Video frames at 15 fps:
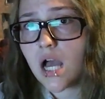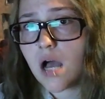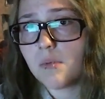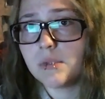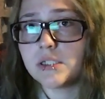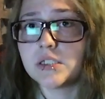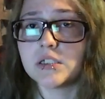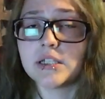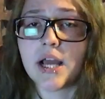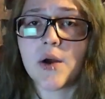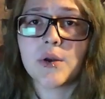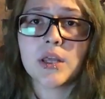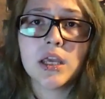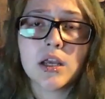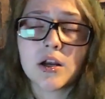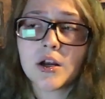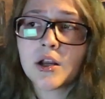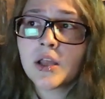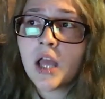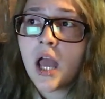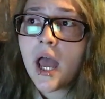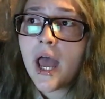commenter down
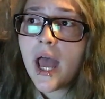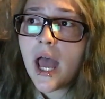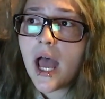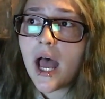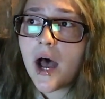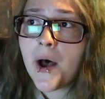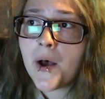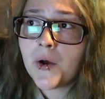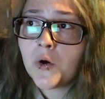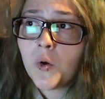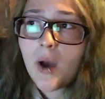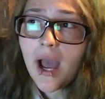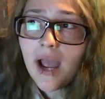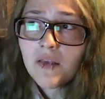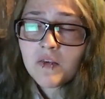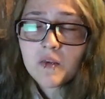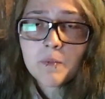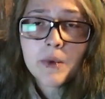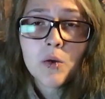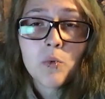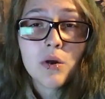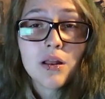here, who asked
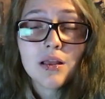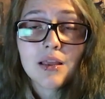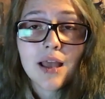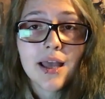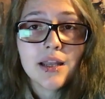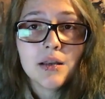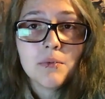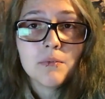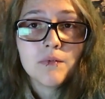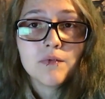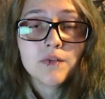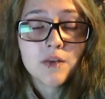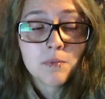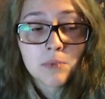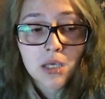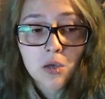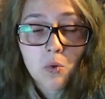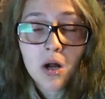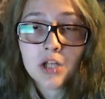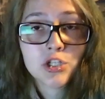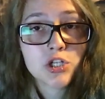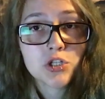me what led to me
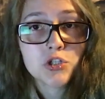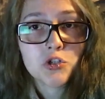watching